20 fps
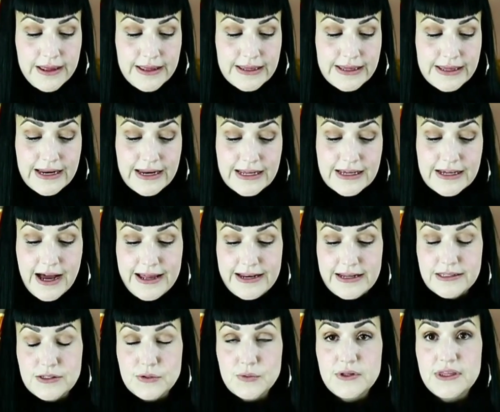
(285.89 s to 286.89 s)
getting
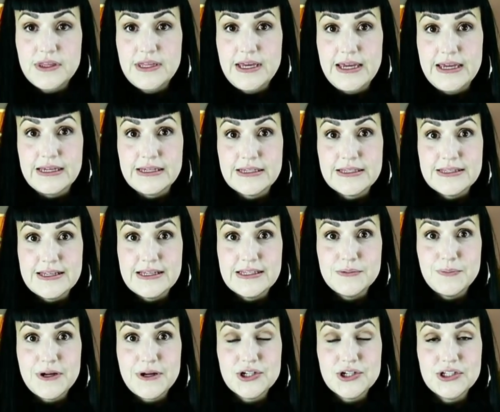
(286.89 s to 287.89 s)
guidance with things,
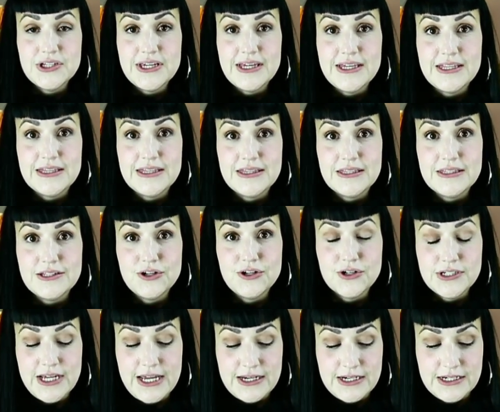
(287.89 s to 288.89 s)
especially in your
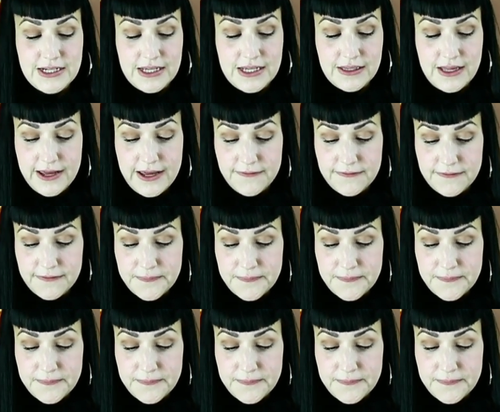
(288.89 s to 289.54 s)
day-to-day life.